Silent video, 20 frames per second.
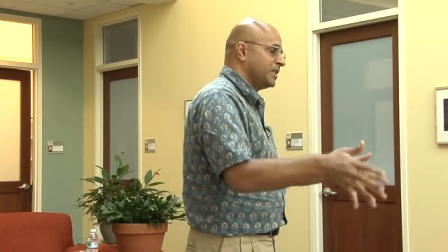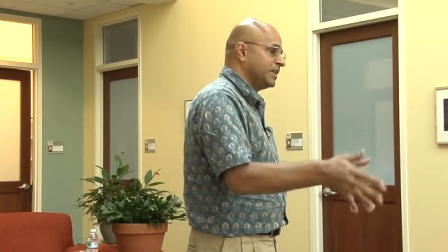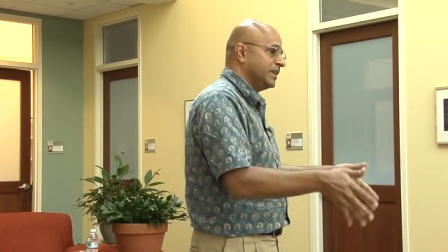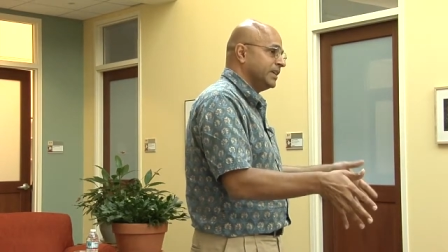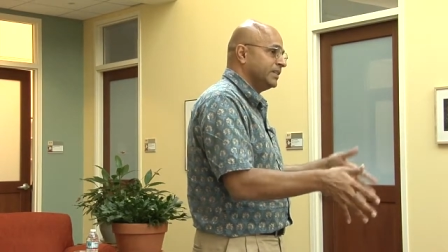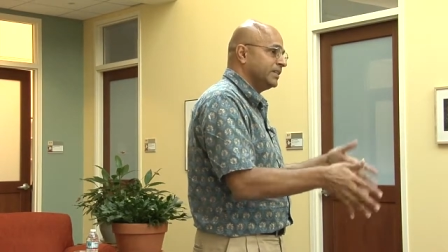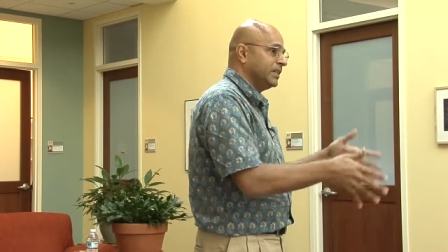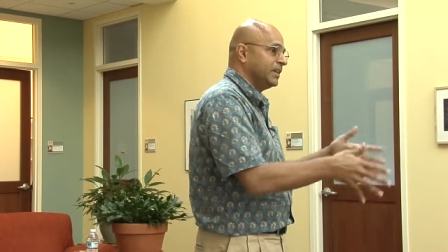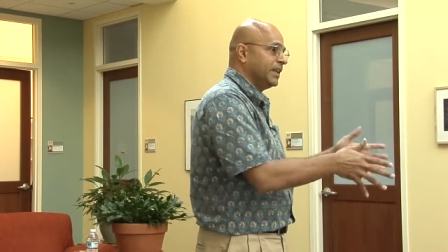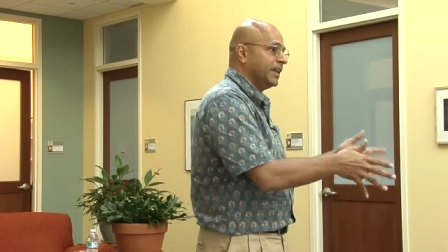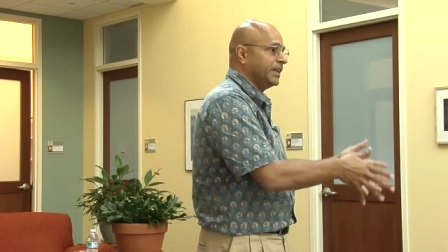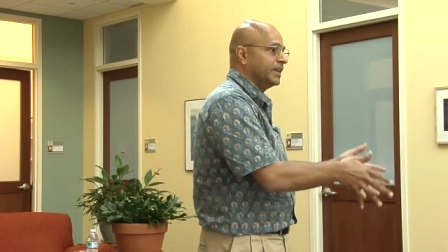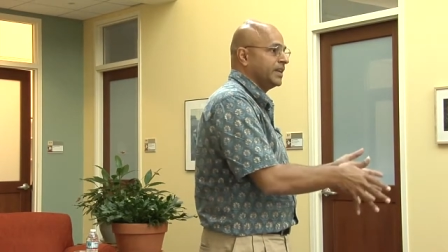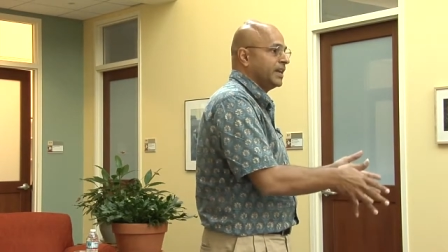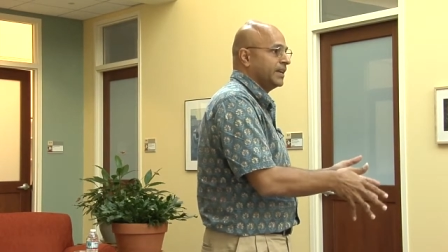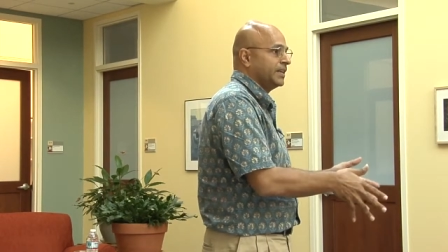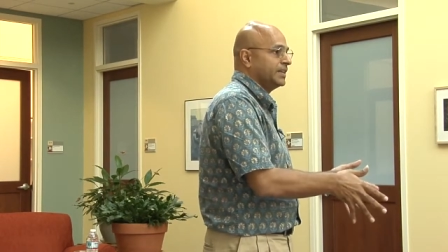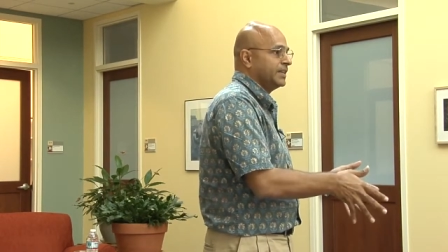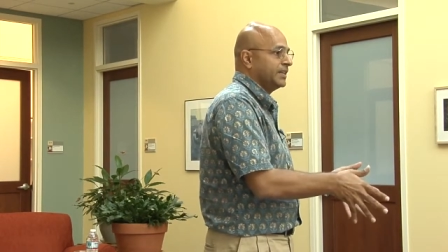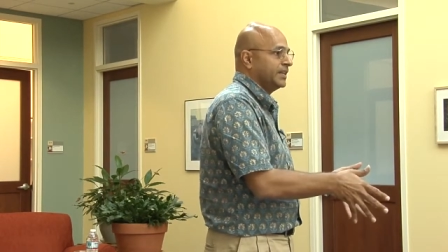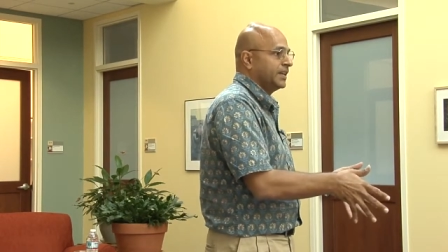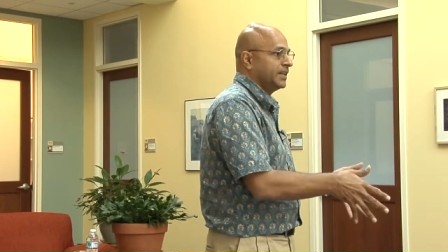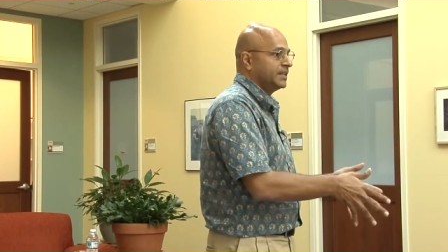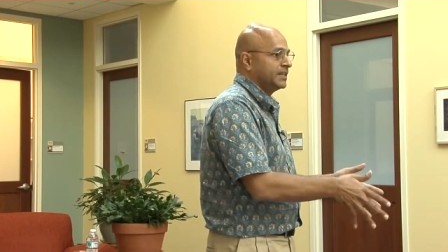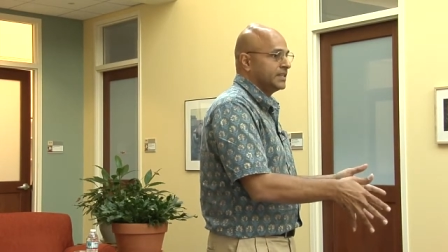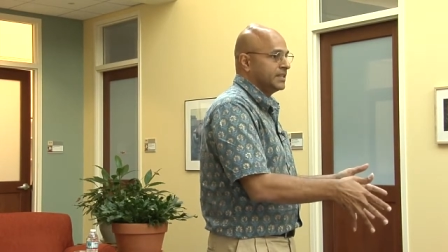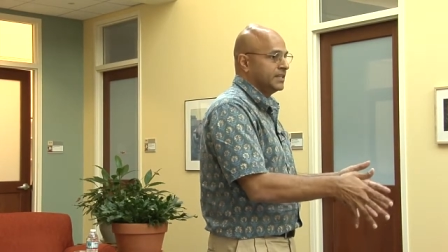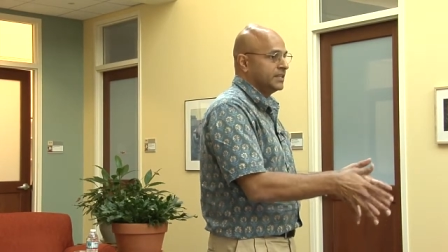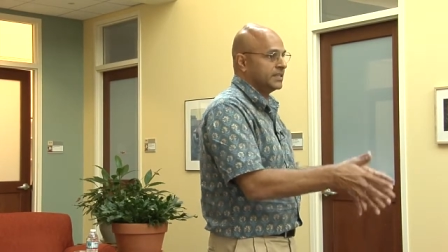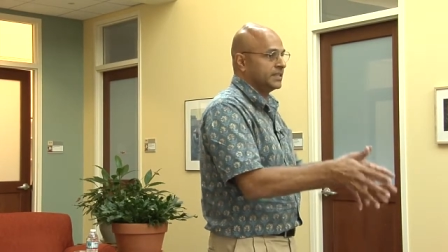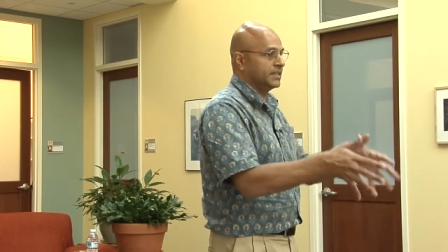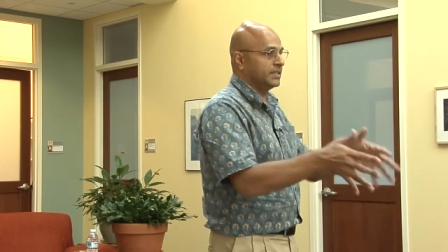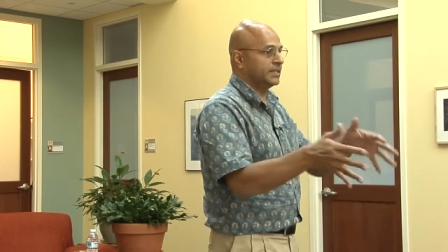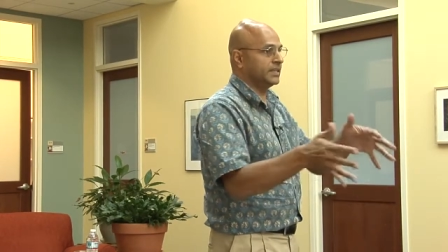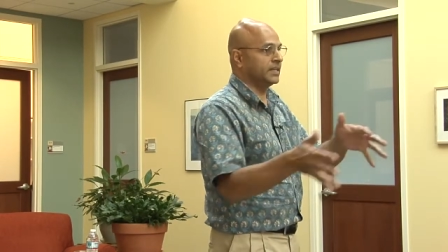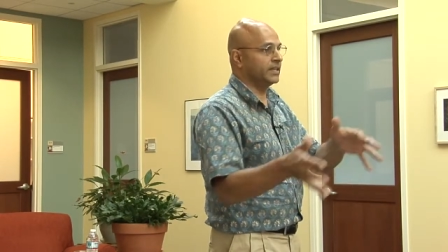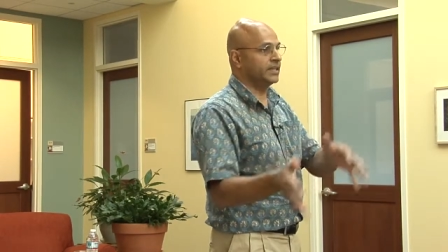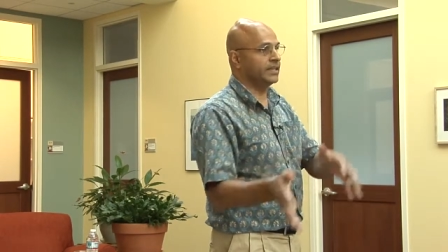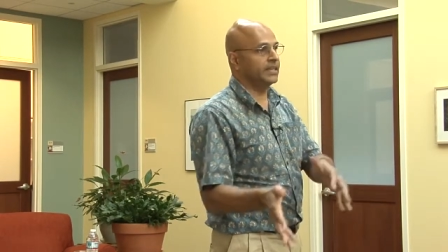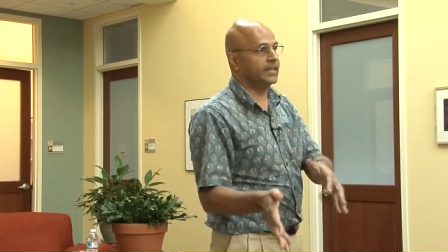in the late 1980s and
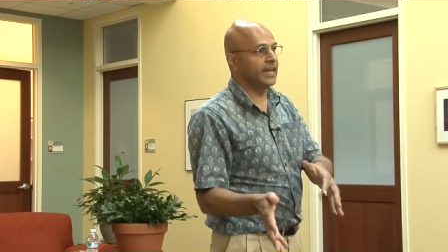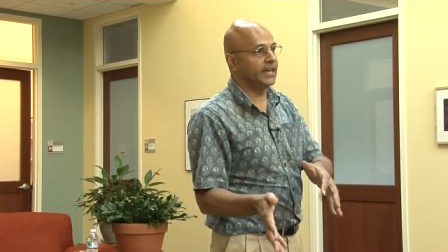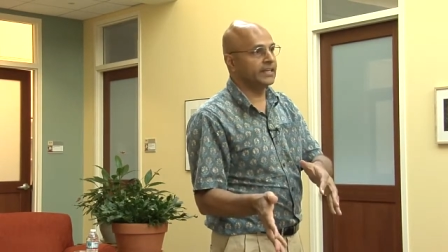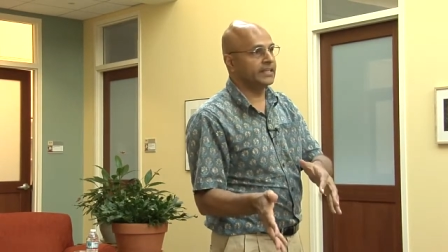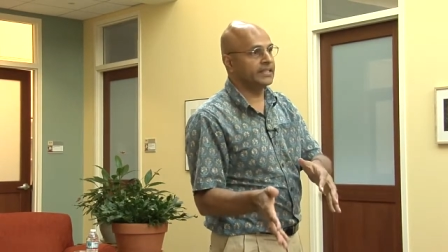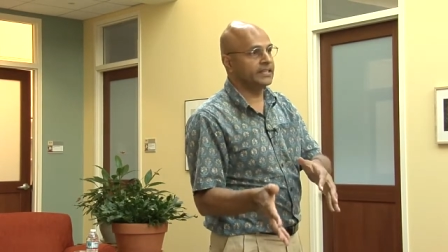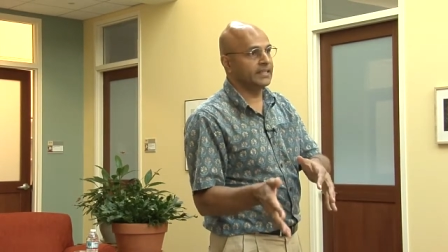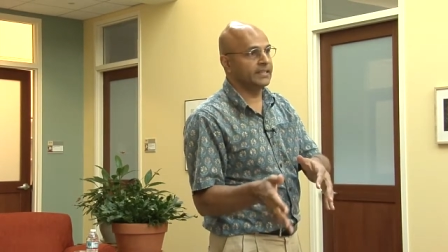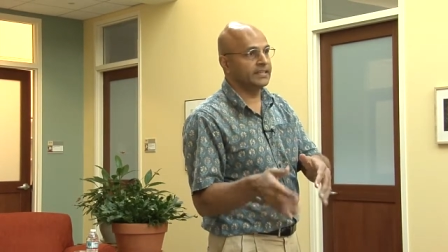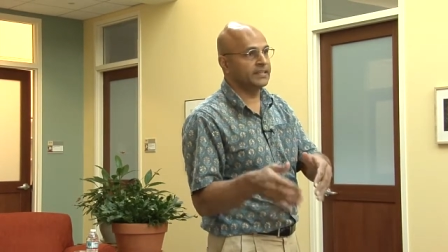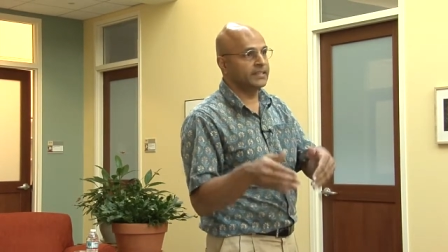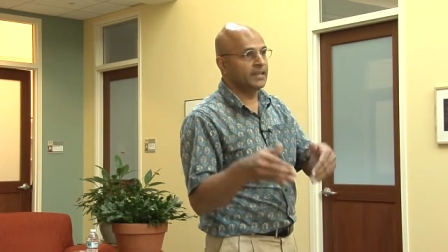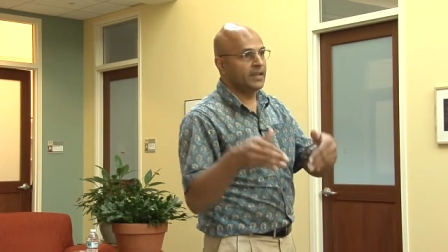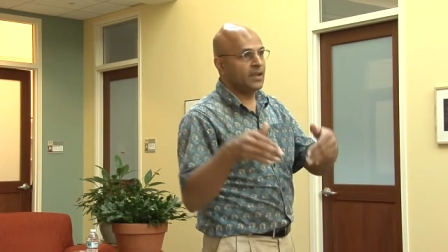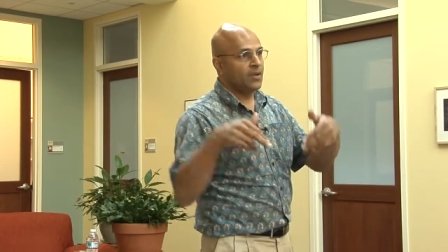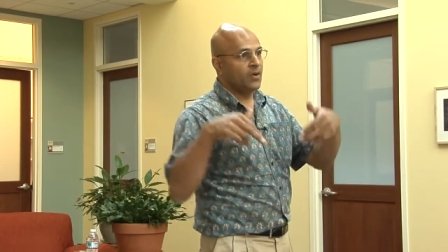the early 90s